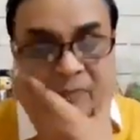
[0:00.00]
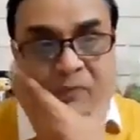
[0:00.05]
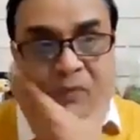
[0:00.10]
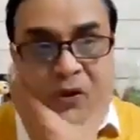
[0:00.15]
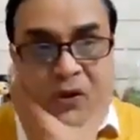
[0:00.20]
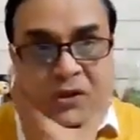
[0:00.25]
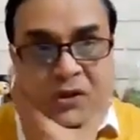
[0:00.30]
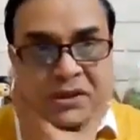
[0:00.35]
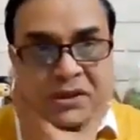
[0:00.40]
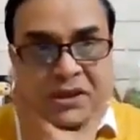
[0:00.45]

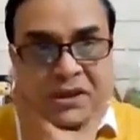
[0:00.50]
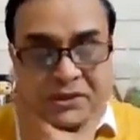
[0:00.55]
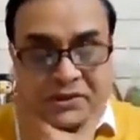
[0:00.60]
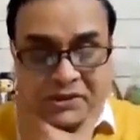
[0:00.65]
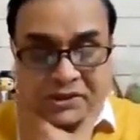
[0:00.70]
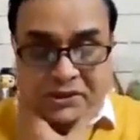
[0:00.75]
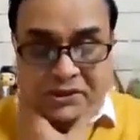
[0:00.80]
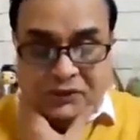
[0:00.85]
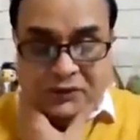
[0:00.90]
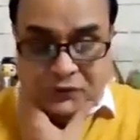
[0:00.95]
Both
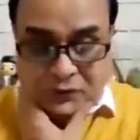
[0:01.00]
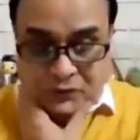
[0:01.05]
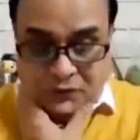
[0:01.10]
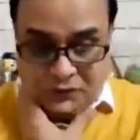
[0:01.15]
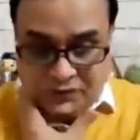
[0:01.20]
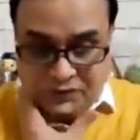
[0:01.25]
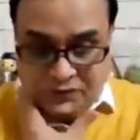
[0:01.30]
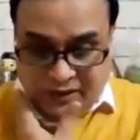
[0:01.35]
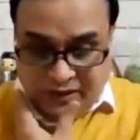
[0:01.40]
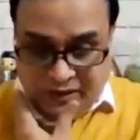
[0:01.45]
countries
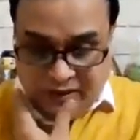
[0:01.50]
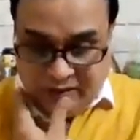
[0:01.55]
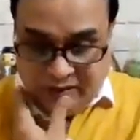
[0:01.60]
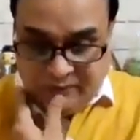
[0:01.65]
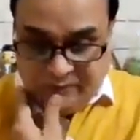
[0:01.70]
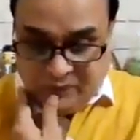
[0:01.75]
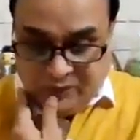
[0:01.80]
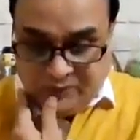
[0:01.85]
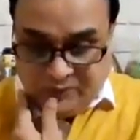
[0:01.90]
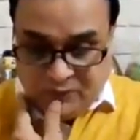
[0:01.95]
should
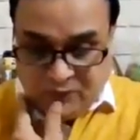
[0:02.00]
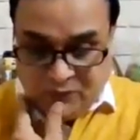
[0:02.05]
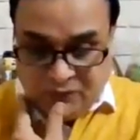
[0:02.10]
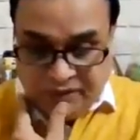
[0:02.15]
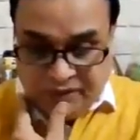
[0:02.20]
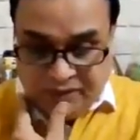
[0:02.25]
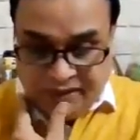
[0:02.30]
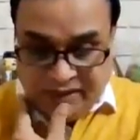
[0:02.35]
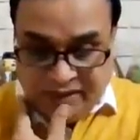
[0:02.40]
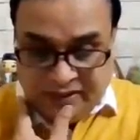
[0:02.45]

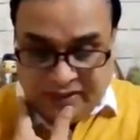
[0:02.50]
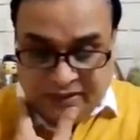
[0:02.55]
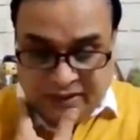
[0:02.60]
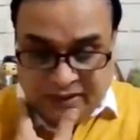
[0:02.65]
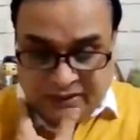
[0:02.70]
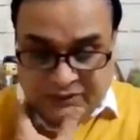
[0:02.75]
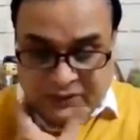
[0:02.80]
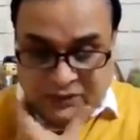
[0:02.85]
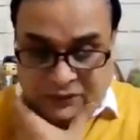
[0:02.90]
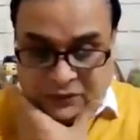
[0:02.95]
promote
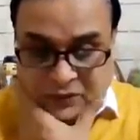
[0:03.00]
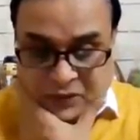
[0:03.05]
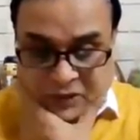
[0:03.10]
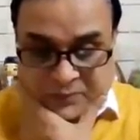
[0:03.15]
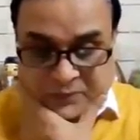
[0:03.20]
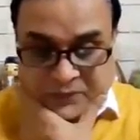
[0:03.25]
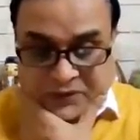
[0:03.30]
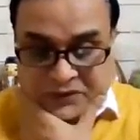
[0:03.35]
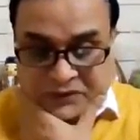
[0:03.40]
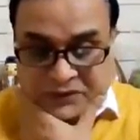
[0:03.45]
agricultural
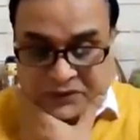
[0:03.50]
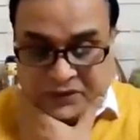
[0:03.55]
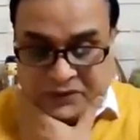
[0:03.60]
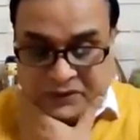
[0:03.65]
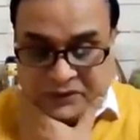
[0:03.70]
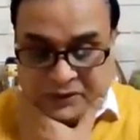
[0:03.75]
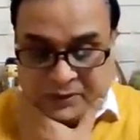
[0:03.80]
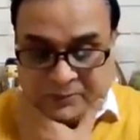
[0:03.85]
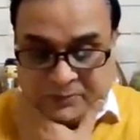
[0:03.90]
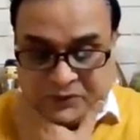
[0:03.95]
cooperation
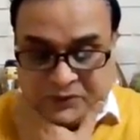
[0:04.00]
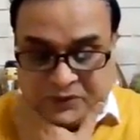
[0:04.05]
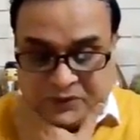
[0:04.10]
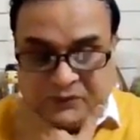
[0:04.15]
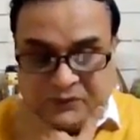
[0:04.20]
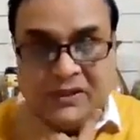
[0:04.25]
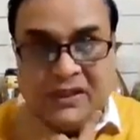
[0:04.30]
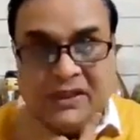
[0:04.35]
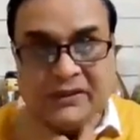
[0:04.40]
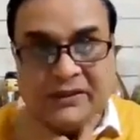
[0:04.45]
in terms
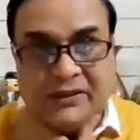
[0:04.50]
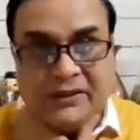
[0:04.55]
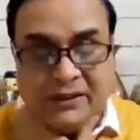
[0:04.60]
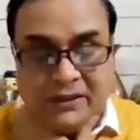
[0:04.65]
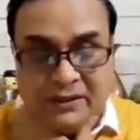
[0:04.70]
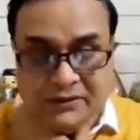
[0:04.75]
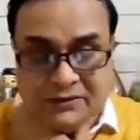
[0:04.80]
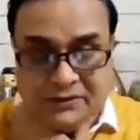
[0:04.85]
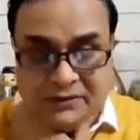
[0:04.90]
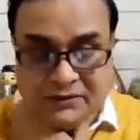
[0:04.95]
of
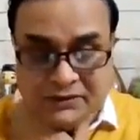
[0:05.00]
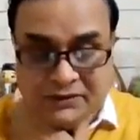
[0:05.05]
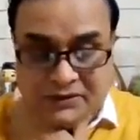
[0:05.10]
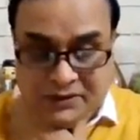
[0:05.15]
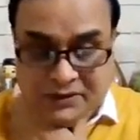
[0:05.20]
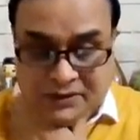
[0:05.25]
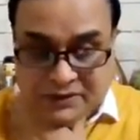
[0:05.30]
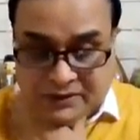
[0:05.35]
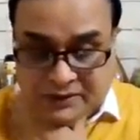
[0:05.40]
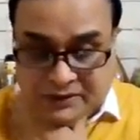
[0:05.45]

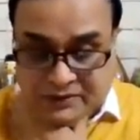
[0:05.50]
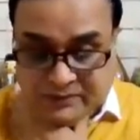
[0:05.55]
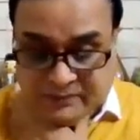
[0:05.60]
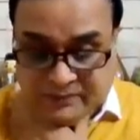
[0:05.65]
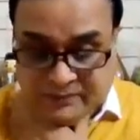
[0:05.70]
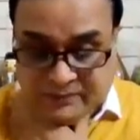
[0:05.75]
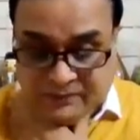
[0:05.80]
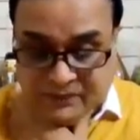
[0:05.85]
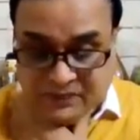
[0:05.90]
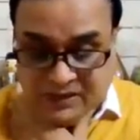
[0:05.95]
agriculture,
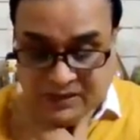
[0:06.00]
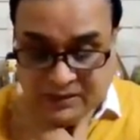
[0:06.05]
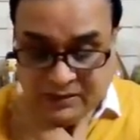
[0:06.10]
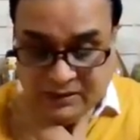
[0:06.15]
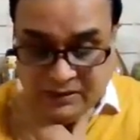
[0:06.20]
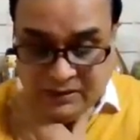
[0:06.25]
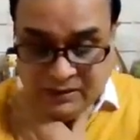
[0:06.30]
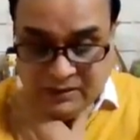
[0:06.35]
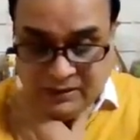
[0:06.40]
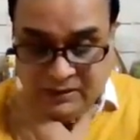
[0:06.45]

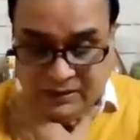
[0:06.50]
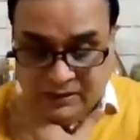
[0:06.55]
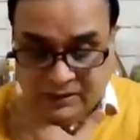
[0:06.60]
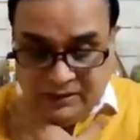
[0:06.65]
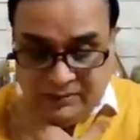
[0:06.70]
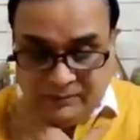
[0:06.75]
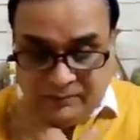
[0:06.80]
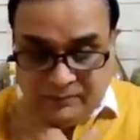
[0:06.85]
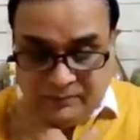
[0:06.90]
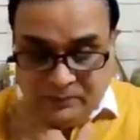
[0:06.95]

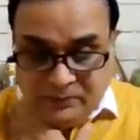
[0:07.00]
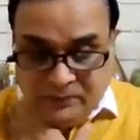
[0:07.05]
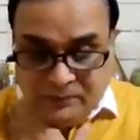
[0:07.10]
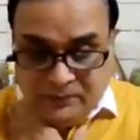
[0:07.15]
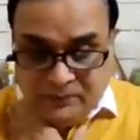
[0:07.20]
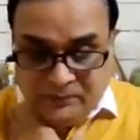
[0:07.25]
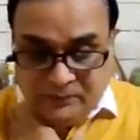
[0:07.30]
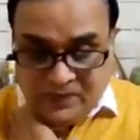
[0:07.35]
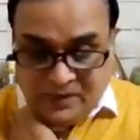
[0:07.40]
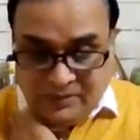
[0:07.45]
uh,
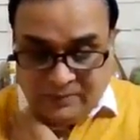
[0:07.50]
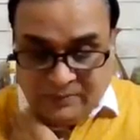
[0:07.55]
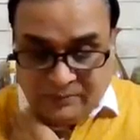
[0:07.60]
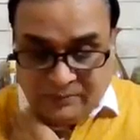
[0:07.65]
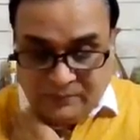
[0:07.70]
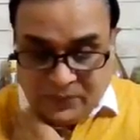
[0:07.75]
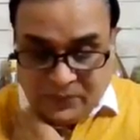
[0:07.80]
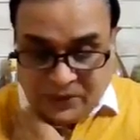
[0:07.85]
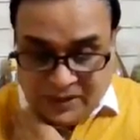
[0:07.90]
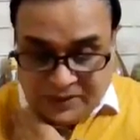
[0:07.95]

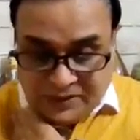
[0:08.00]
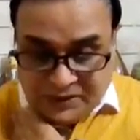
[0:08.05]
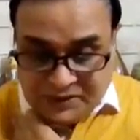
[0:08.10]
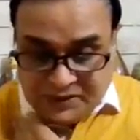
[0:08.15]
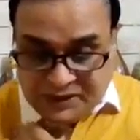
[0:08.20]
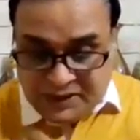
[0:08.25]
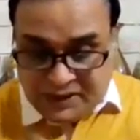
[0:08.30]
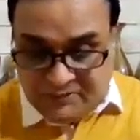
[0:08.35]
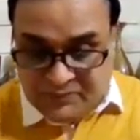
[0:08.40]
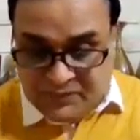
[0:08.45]

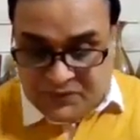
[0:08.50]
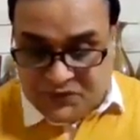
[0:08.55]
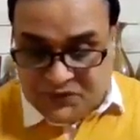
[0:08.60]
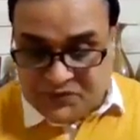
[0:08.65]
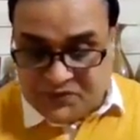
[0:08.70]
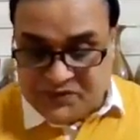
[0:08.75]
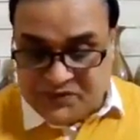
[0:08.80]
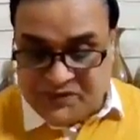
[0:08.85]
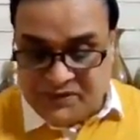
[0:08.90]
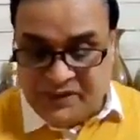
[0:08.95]
planting
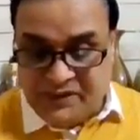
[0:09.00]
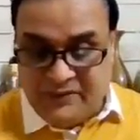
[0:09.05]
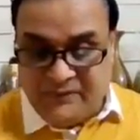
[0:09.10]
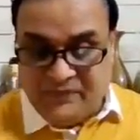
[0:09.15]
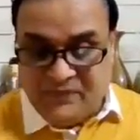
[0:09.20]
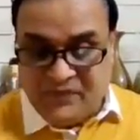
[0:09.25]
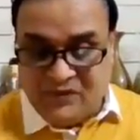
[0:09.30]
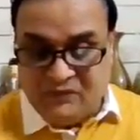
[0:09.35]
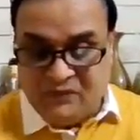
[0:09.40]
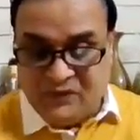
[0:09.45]

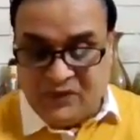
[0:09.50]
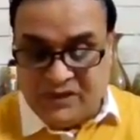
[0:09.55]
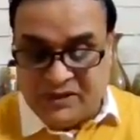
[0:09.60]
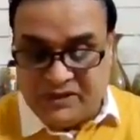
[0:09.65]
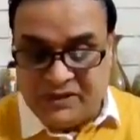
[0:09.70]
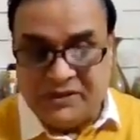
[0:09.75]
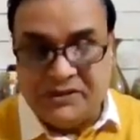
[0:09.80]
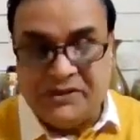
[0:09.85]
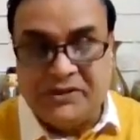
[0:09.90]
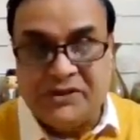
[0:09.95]
machinery,
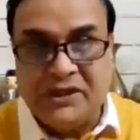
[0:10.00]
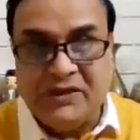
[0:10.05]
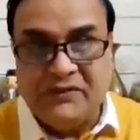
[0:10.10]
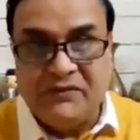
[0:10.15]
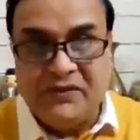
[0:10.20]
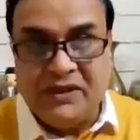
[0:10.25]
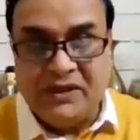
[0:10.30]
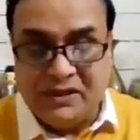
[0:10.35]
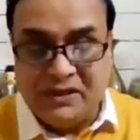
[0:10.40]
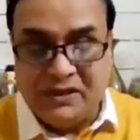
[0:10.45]
water
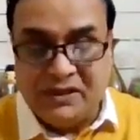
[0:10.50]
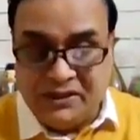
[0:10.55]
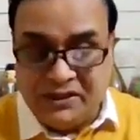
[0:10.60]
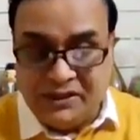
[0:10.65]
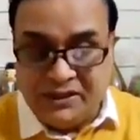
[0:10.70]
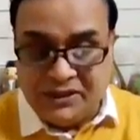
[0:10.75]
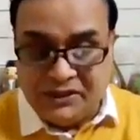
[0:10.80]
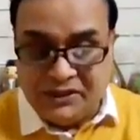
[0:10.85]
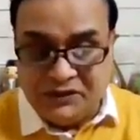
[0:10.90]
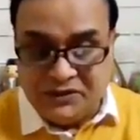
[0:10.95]
saving
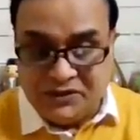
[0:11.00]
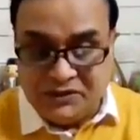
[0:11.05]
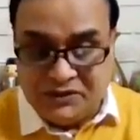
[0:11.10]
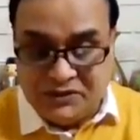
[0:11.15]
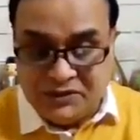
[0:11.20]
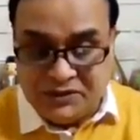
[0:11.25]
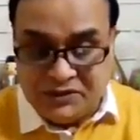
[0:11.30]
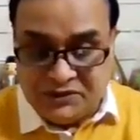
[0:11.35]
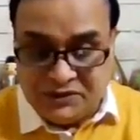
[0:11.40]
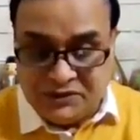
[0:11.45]
irrigation
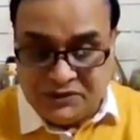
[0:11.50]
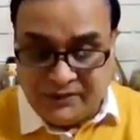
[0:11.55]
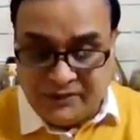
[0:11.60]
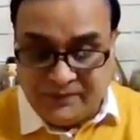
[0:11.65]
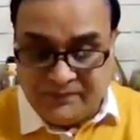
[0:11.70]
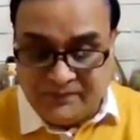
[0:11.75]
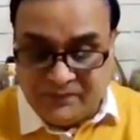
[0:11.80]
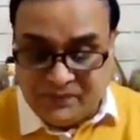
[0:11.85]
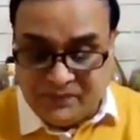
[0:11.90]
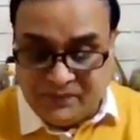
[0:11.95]

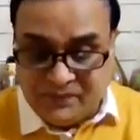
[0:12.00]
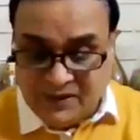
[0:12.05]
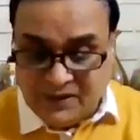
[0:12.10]
system,